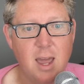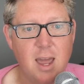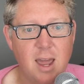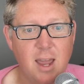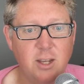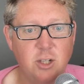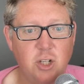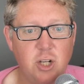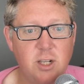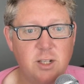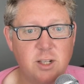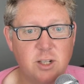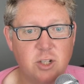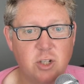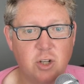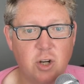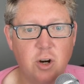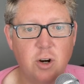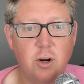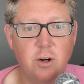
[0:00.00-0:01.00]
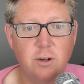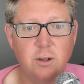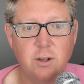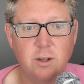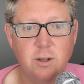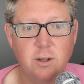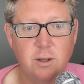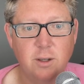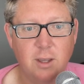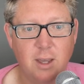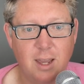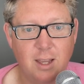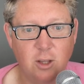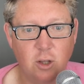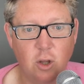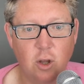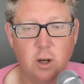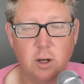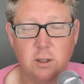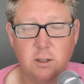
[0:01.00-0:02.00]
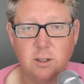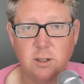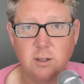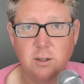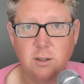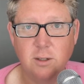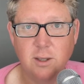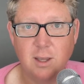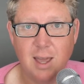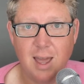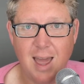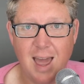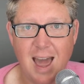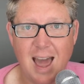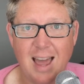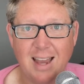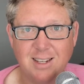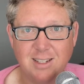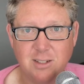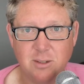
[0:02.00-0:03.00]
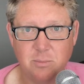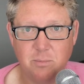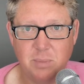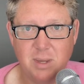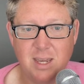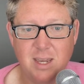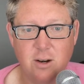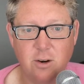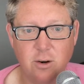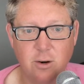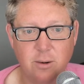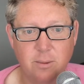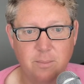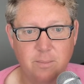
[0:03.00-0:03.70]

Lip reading: And Jesus turned and looked at Peter.